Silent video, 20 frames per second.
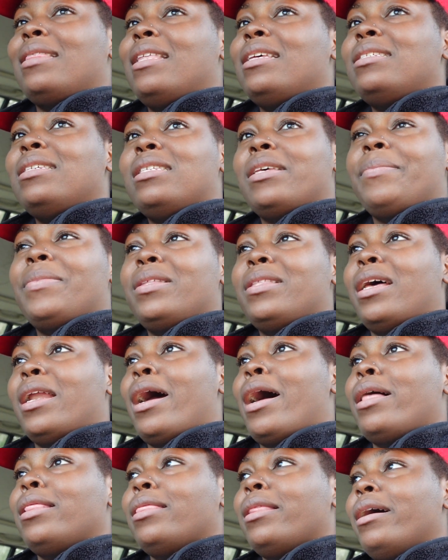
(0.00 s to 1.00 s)
this is something that
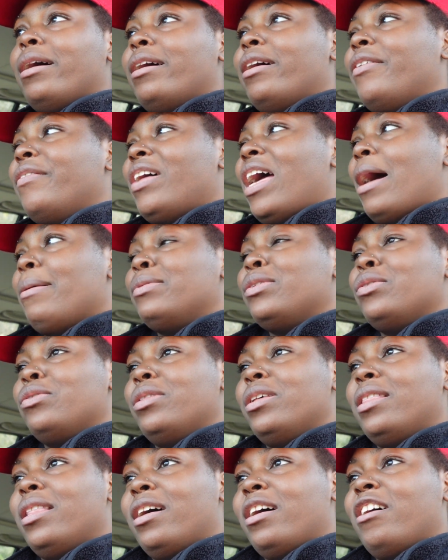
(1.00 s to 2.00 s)
i love
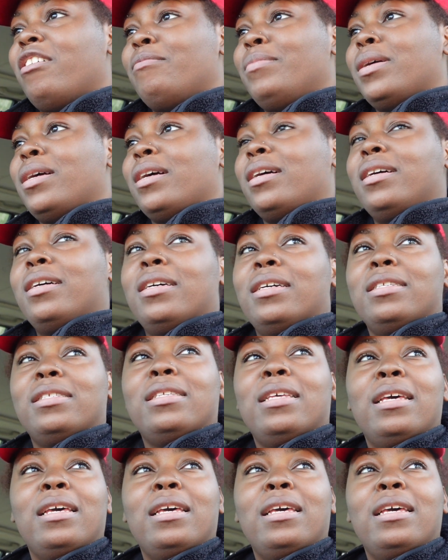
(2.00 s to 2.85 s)
absolutely love because